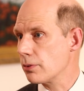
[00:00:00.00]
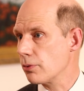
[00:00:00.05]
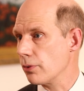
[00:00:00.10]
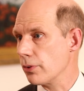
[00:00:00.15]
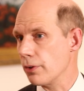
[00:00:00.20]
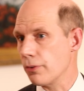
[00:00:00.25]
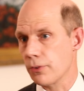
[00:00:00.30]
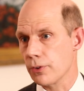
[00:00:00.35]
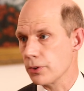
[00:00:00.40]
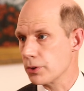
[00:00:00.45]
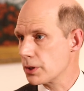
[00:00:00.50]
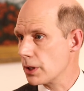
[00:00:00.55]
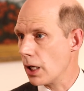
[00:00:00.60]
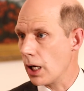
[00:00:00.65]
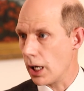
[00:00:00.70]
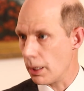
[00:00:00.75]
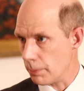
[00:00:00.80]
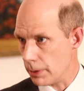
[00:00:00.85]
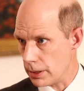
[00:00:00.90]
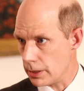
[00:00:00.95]
for the first
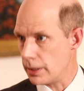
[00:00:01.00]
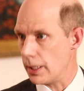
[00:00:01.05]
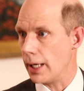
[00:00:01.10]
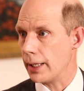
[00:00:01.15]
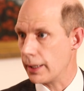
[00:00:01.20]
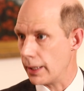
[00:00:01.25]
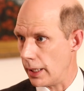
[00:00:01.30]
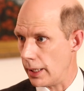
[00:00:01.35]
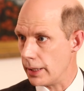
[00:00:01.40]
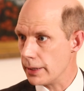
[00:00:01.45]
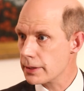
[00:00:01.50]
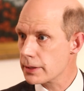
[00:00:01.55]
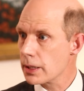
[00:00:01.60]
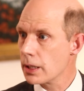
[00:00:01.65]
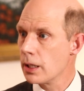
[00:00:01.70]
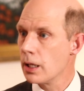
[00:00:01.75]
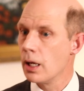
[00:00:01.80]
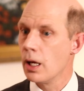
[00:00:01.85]
time in decades